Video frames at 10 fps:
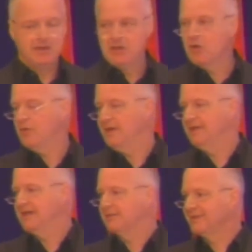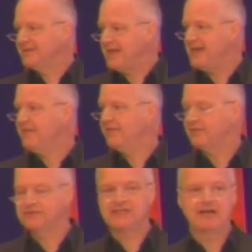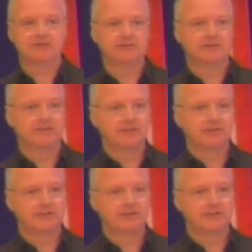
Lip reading: knowing that there were tens of thousands